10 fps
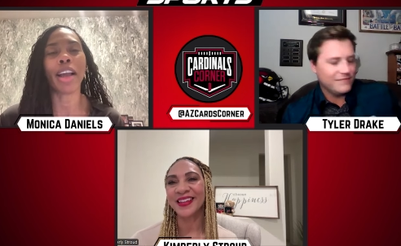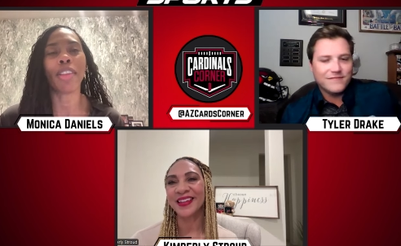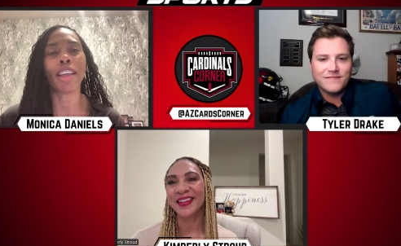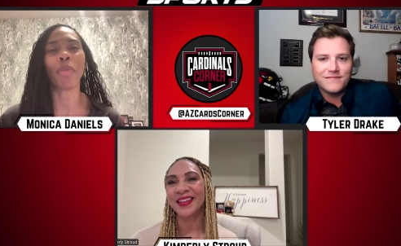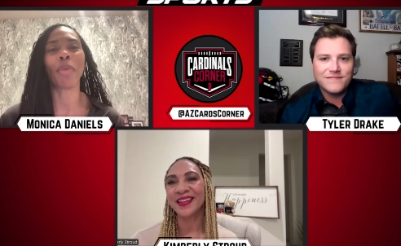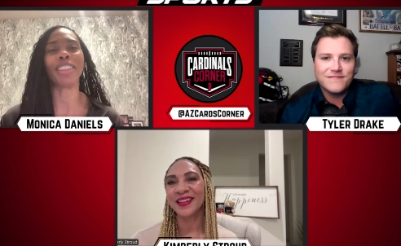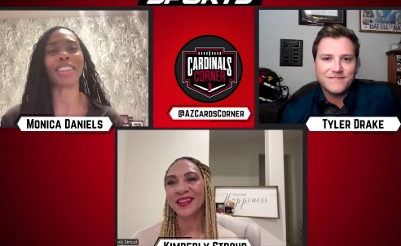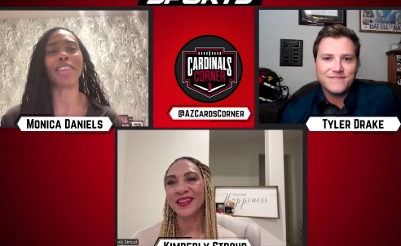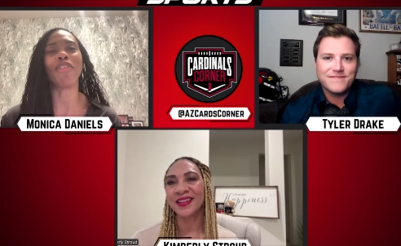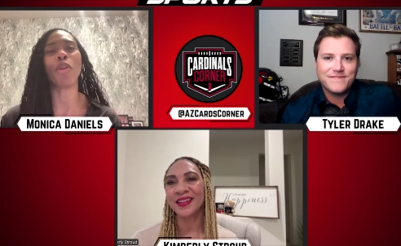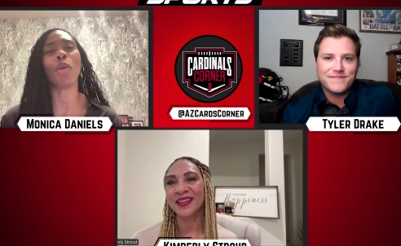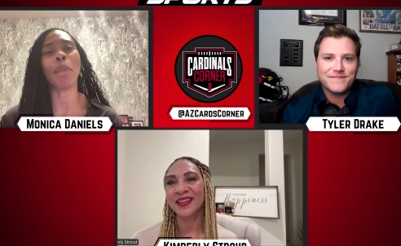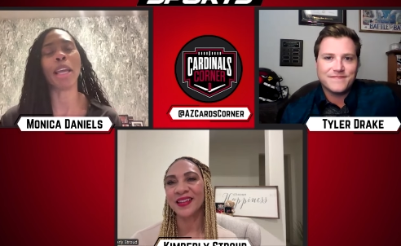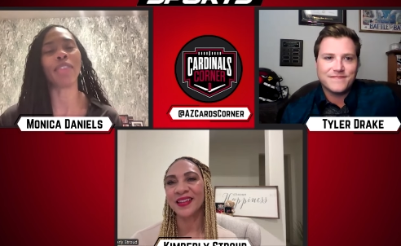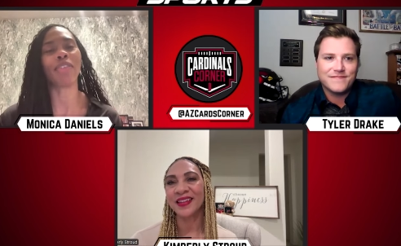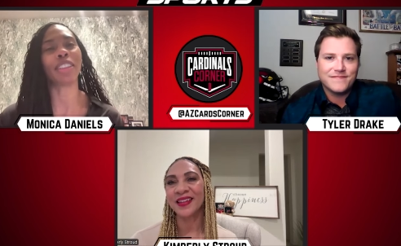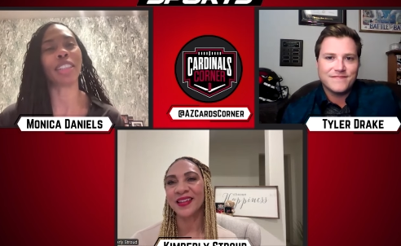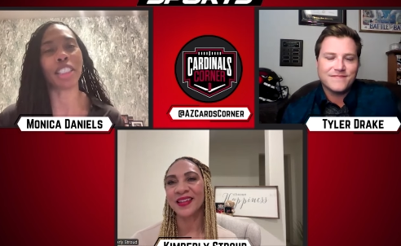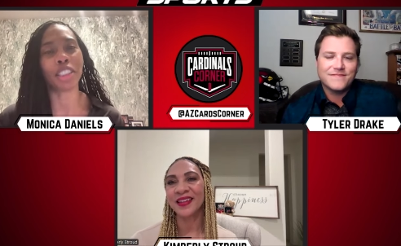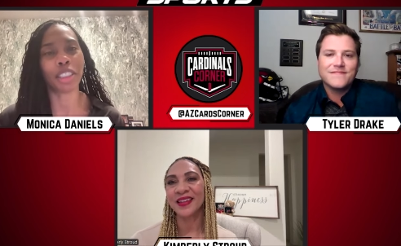Speaker 1: now that we see full
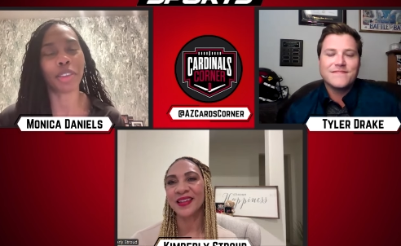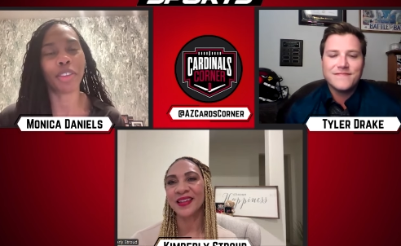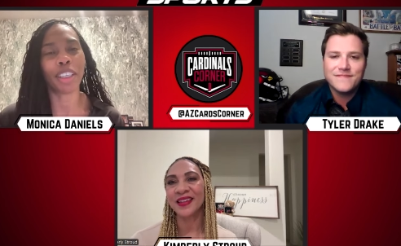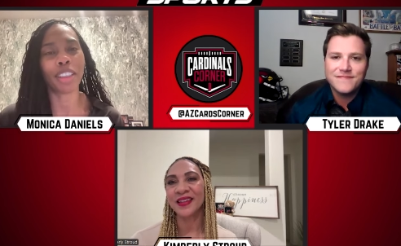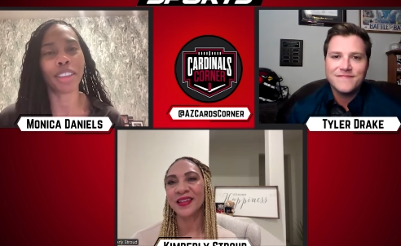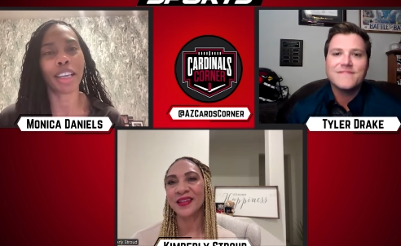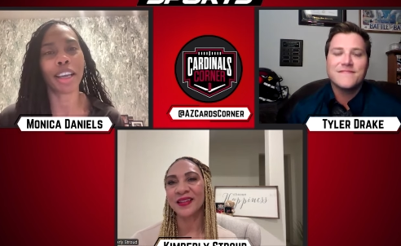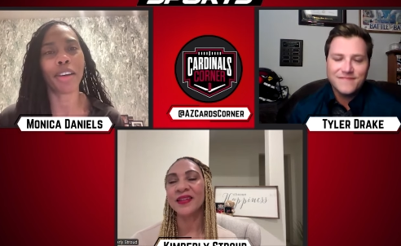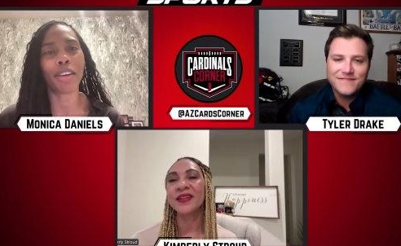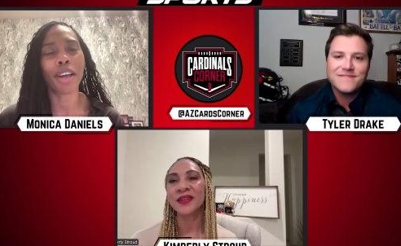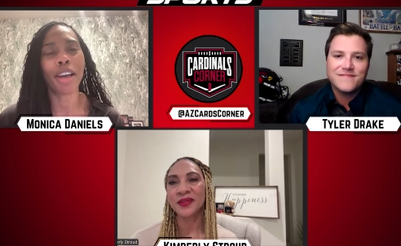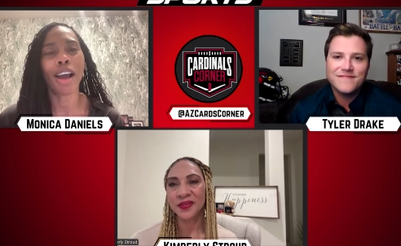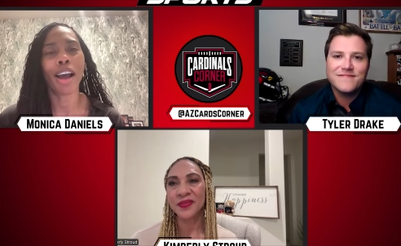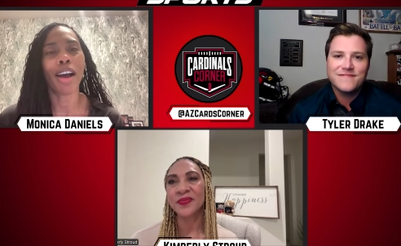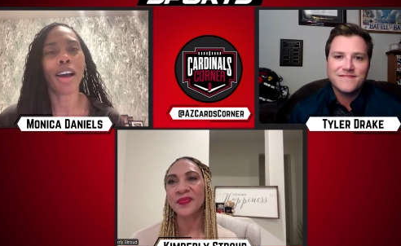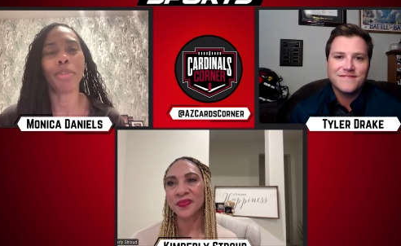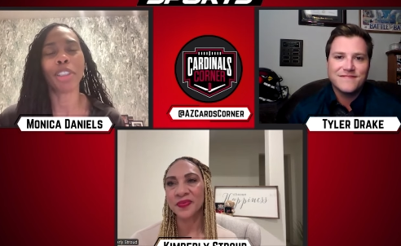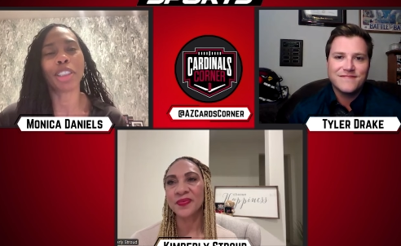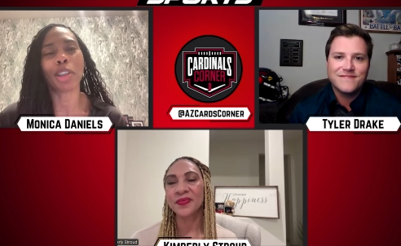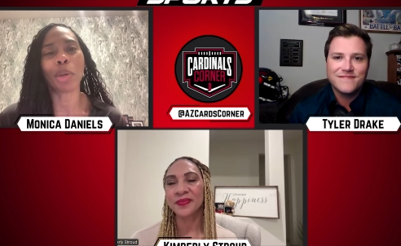manifestation of this now, um,
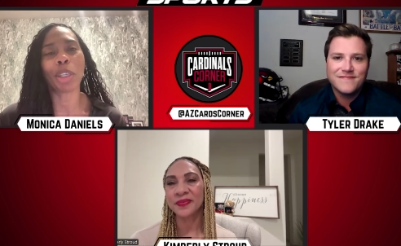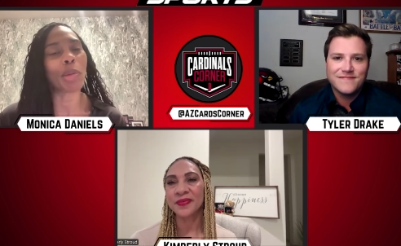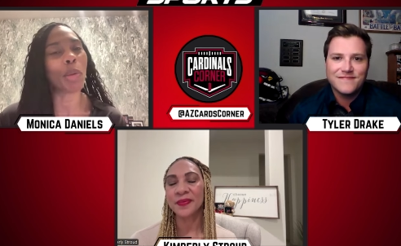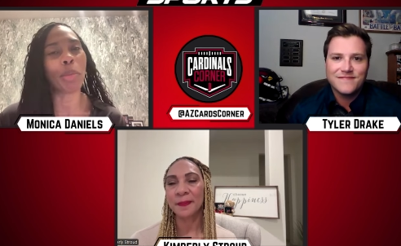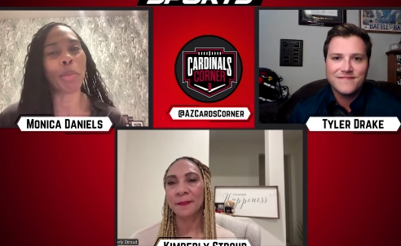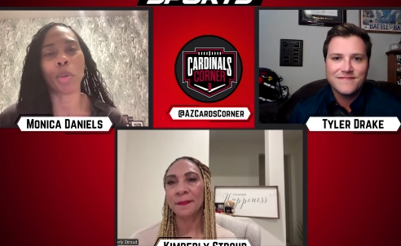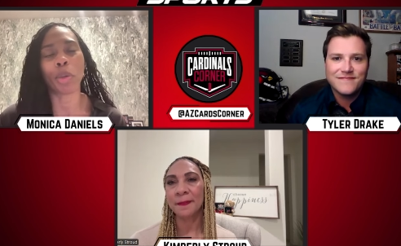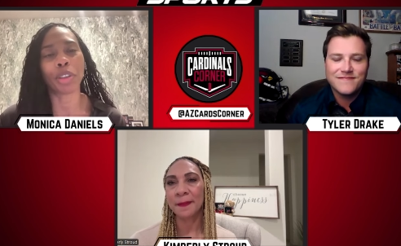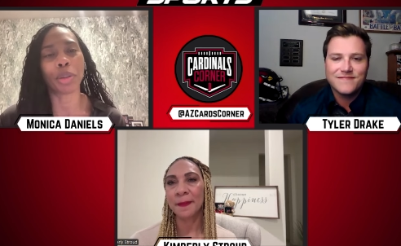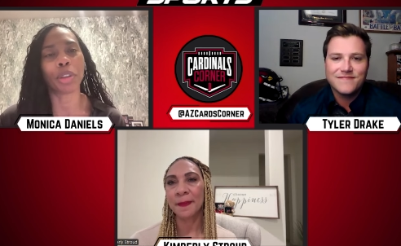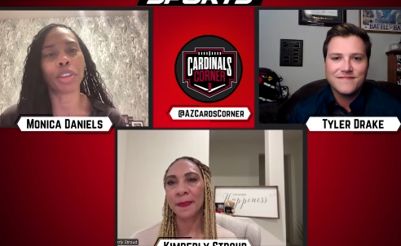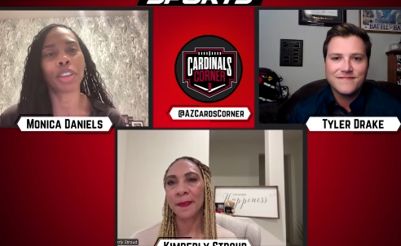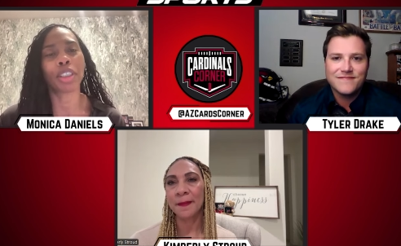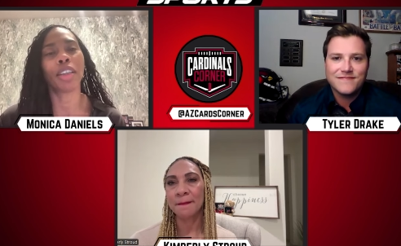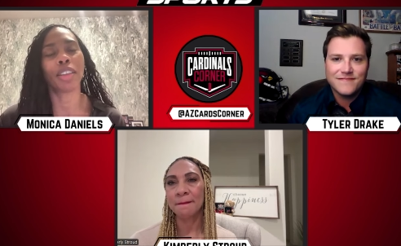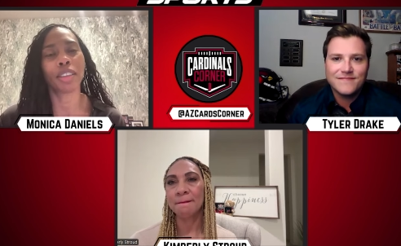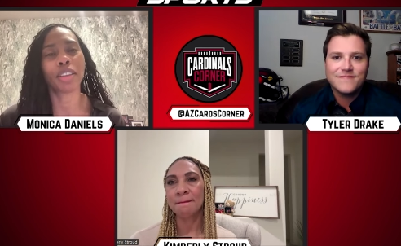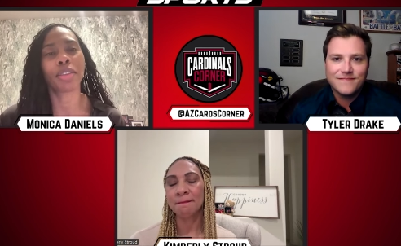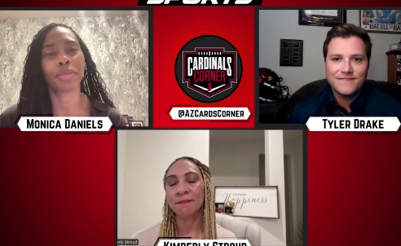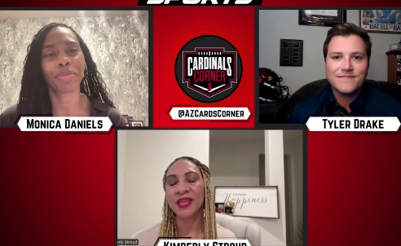just so because we want to be a resource to
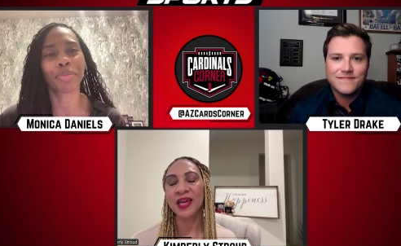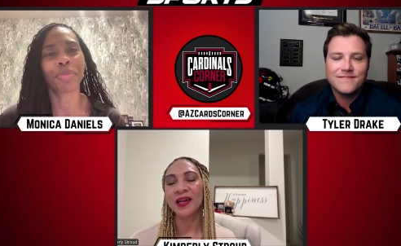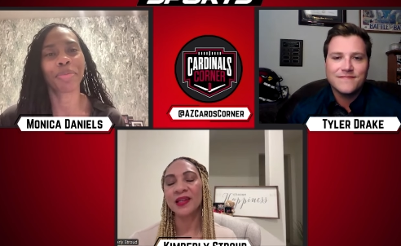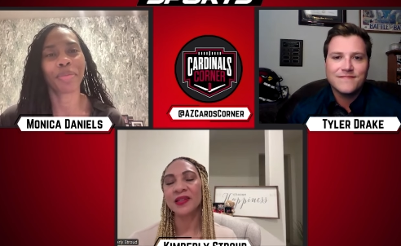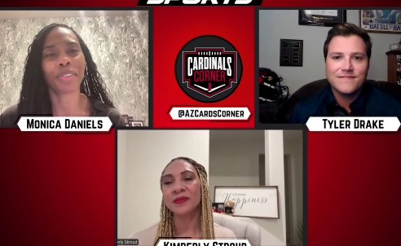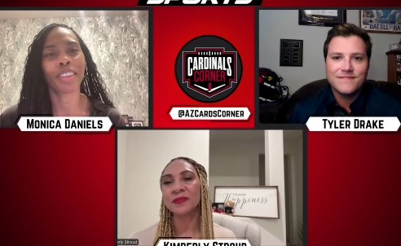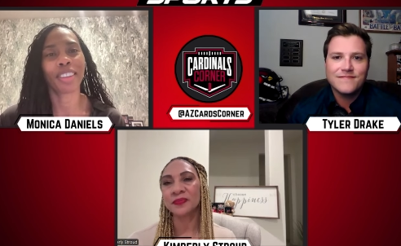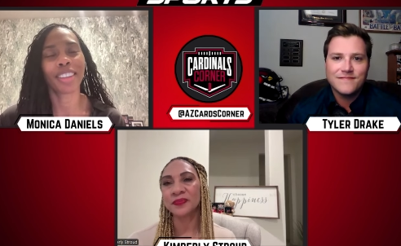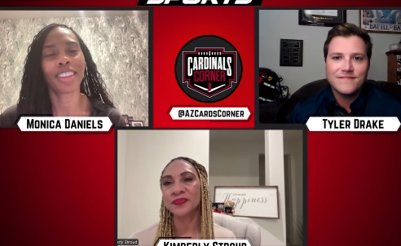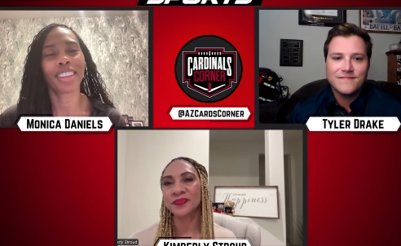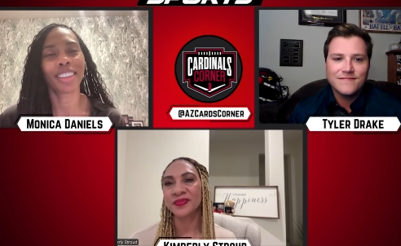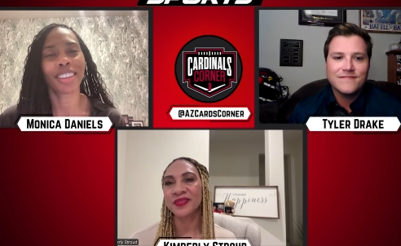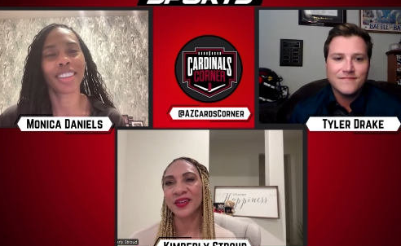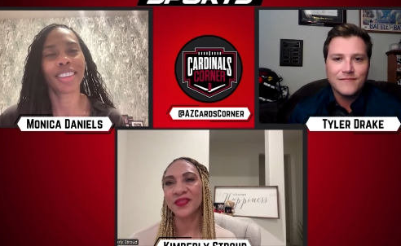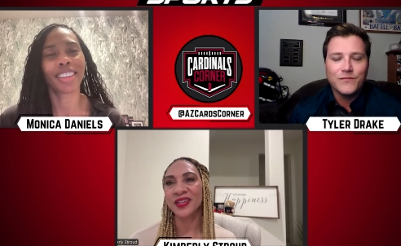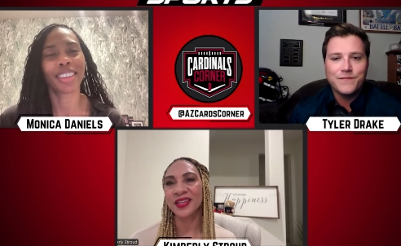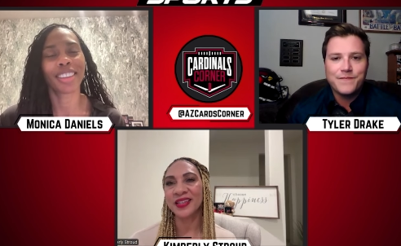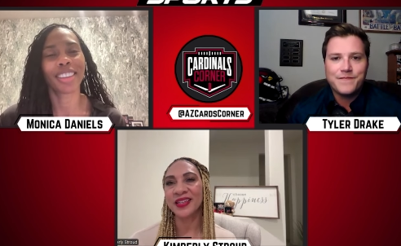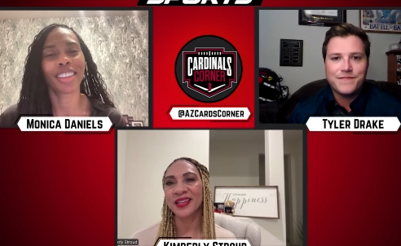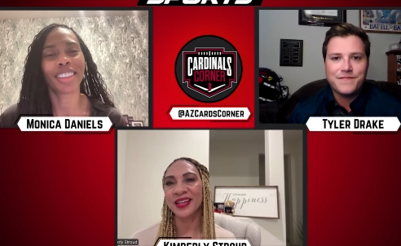others.
Speaker 2: Yeah,
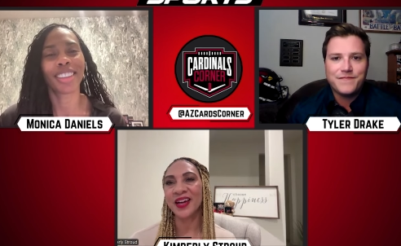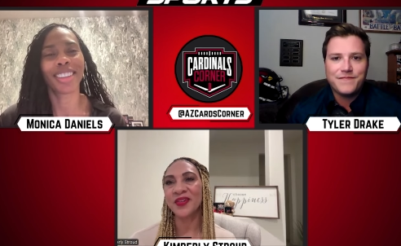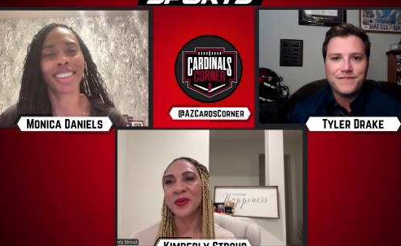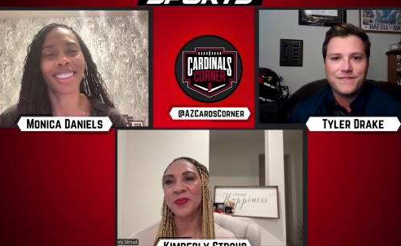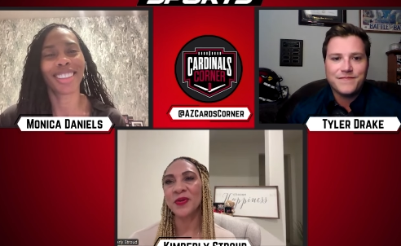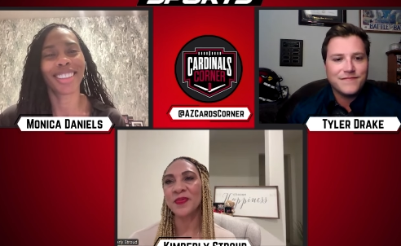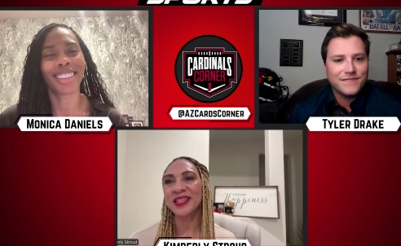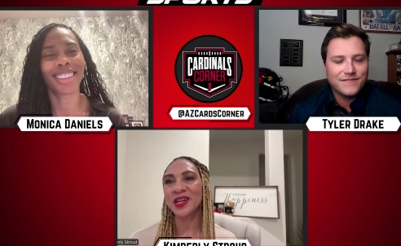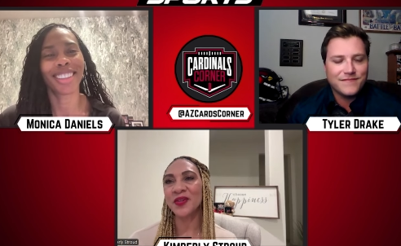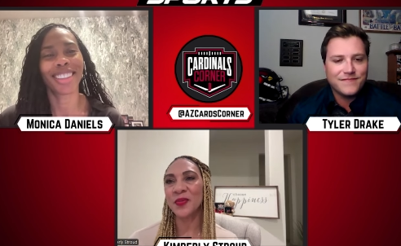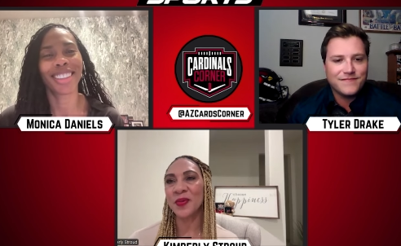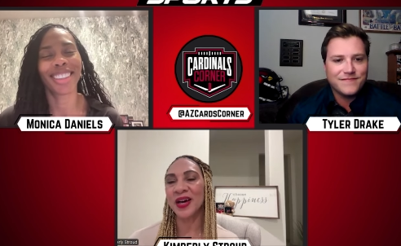definitely. I remember myself and